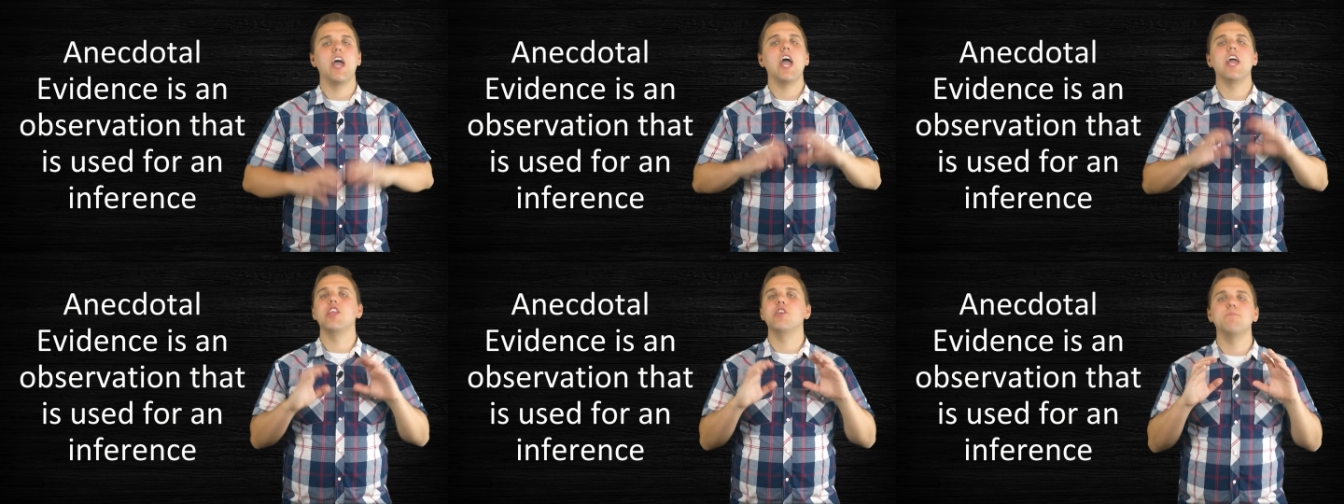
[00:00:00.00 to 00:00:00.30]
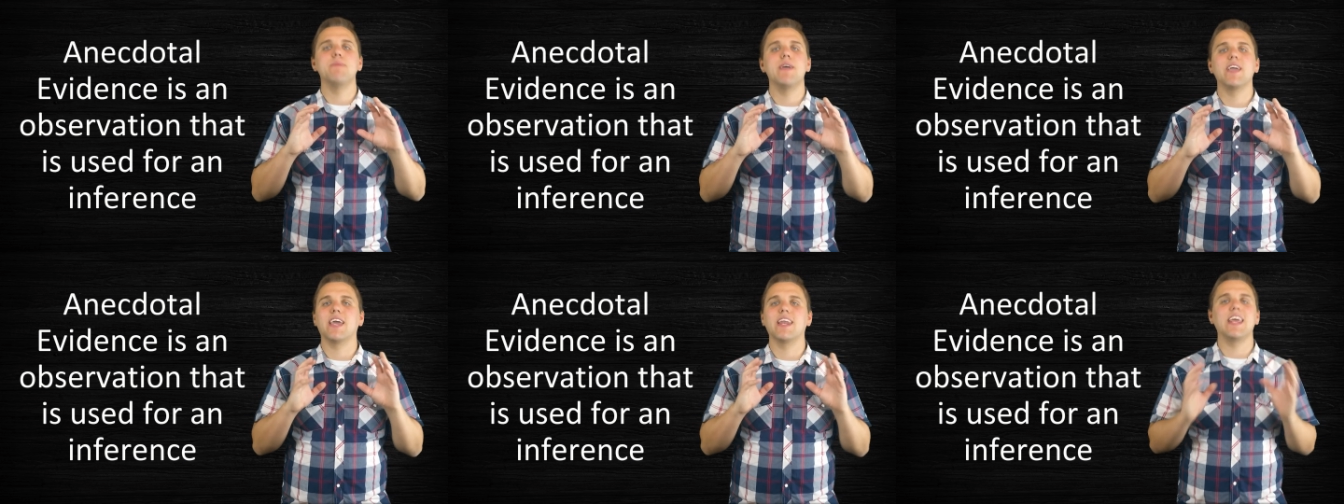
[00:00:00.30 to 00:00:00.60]
and you
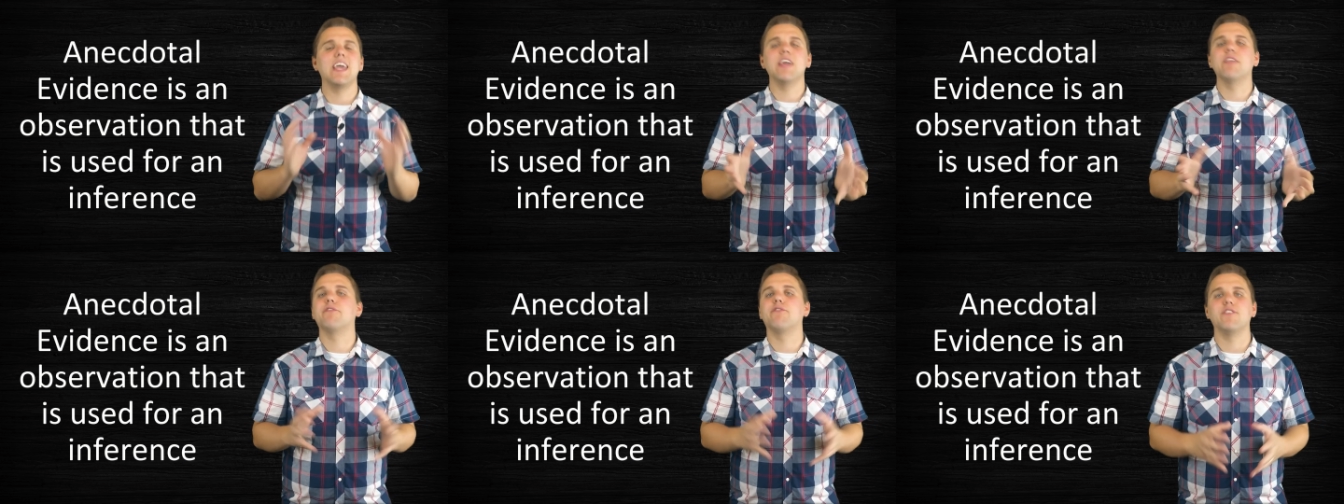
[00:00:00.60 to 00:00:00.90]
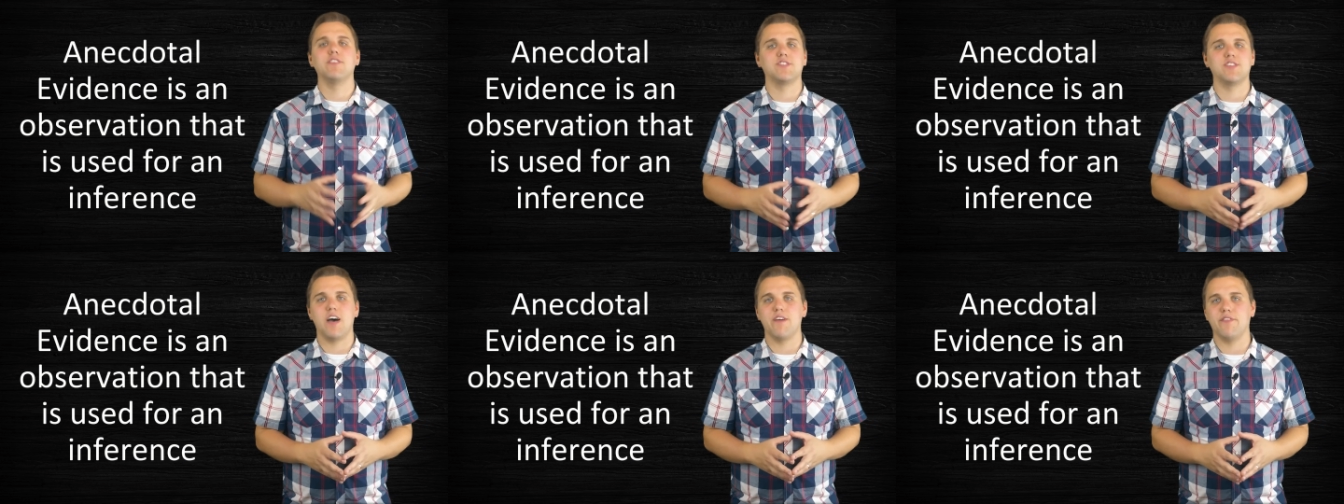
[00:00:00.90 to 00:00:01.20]
make an
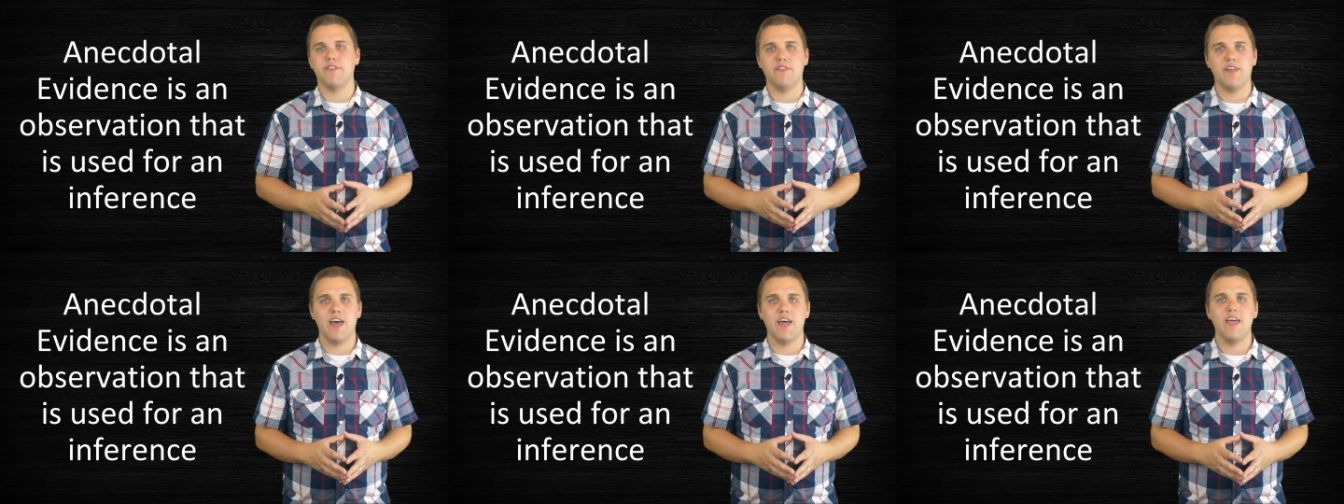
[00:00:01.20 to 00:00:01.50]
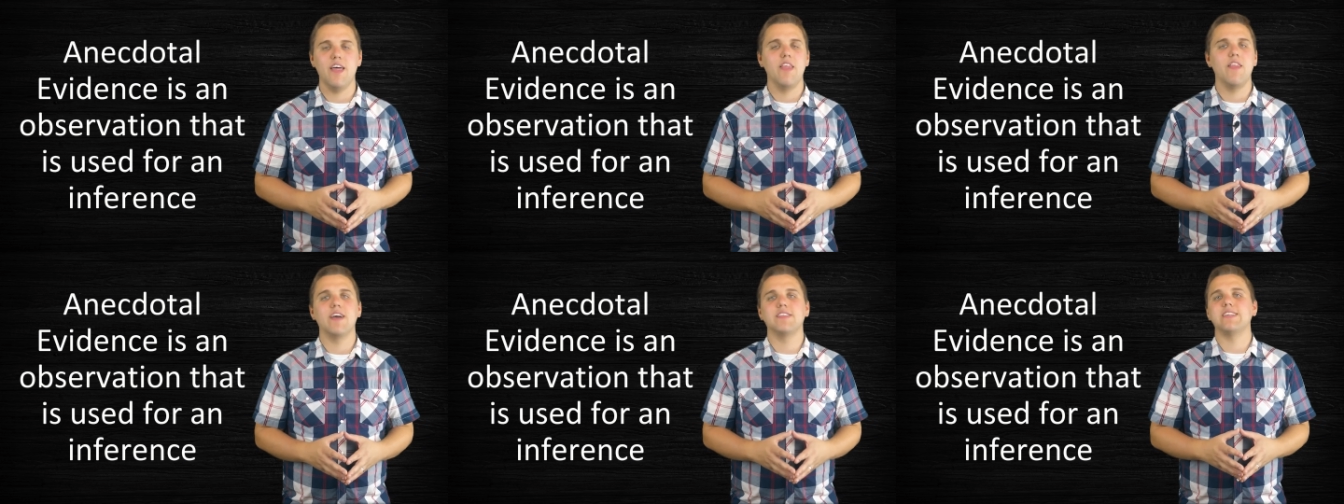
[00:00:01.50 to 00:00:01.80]
inference off of
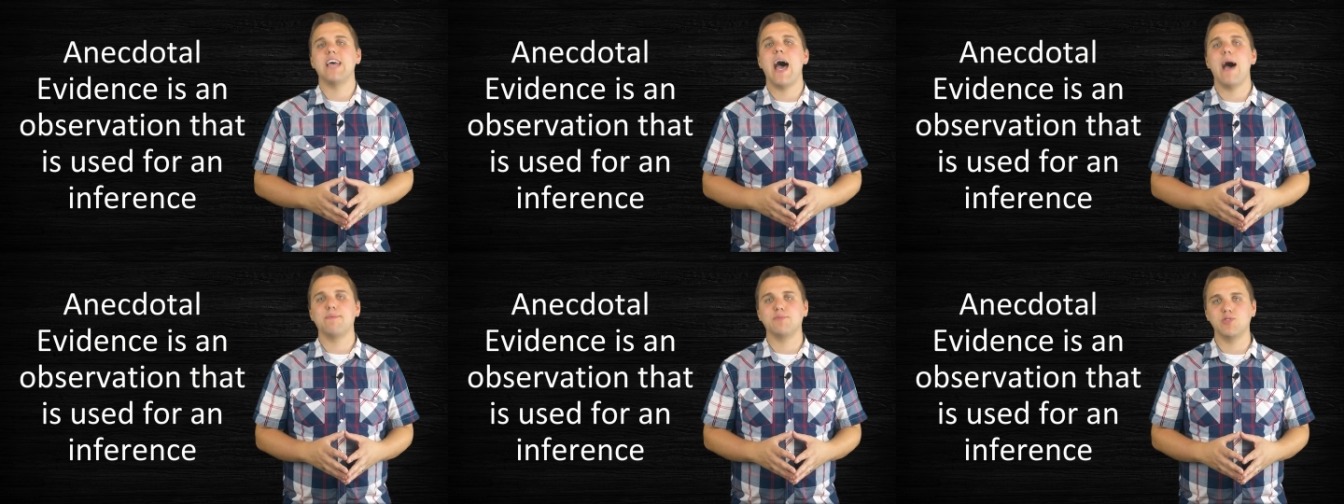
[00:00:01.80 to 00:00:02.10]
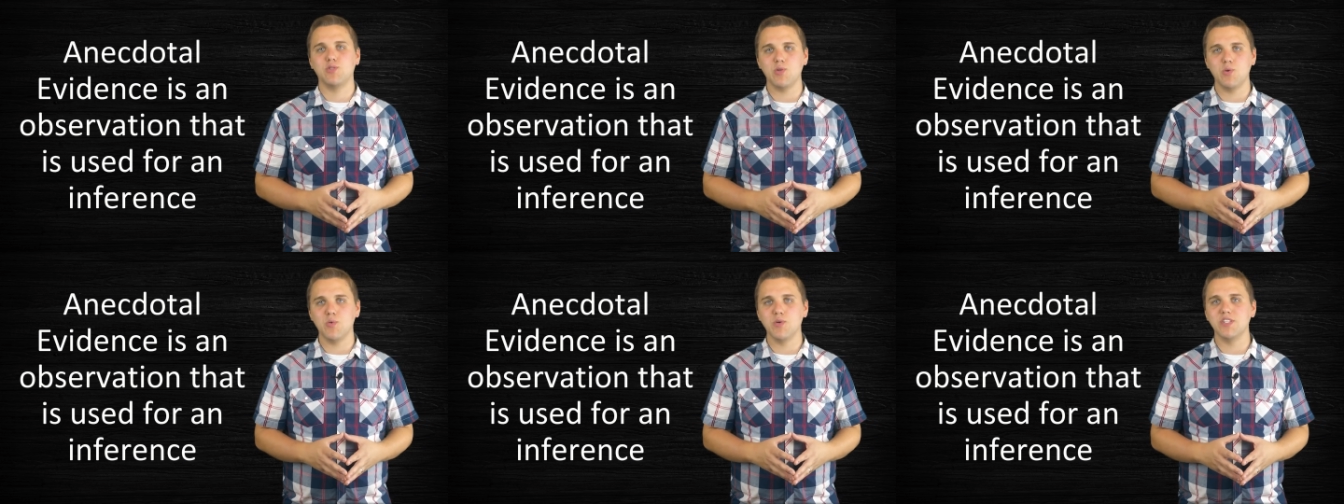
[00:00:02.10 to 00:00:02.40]
that. That's
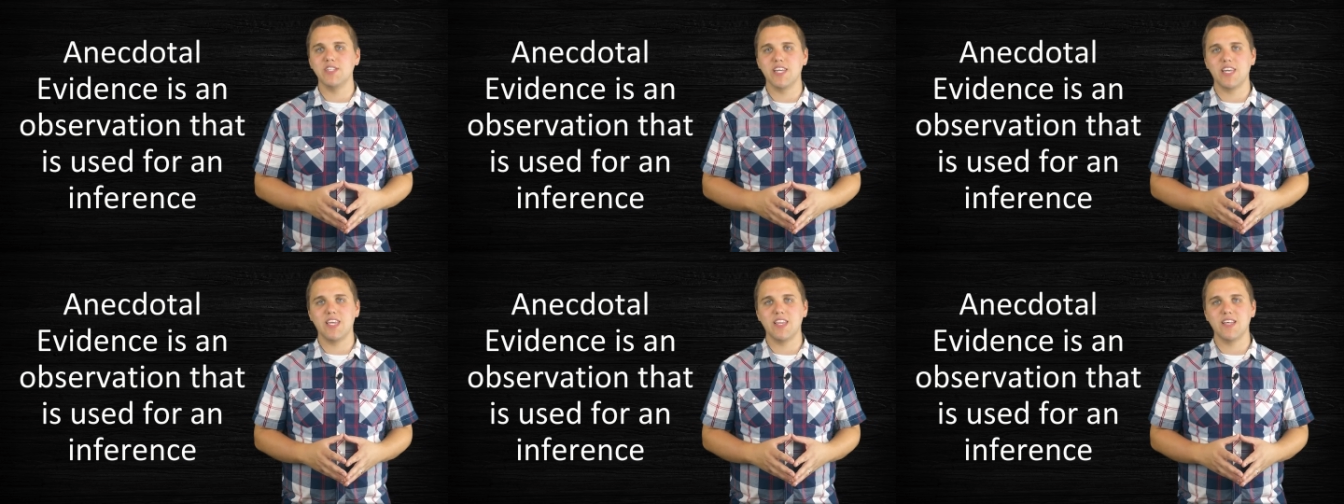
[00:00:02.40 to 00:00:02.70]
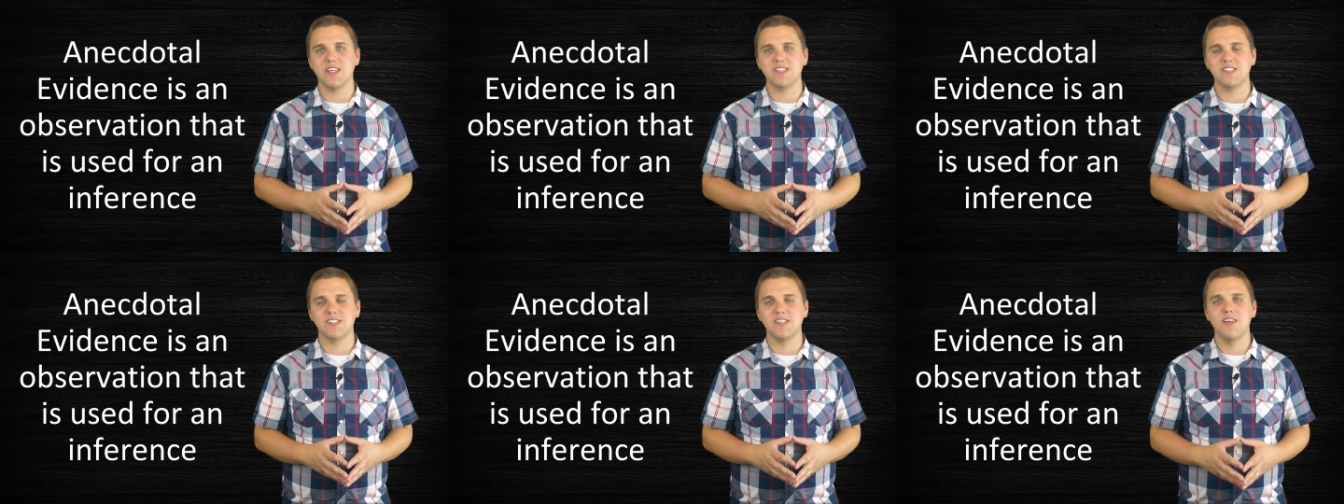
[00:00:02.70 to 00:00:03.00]
absolutely
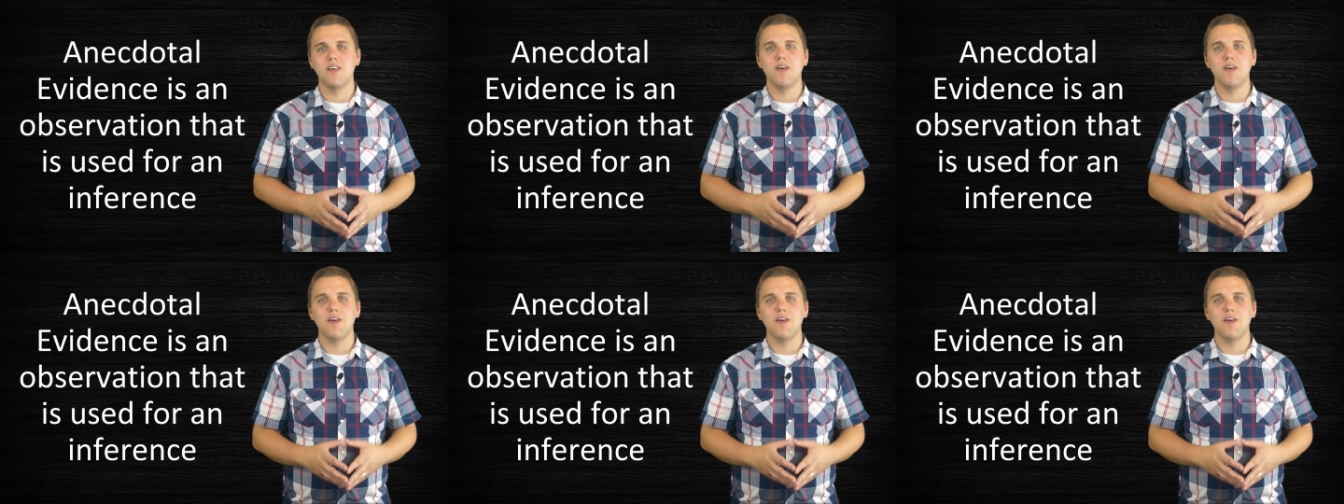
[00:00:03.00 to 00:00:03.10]
ridiculous.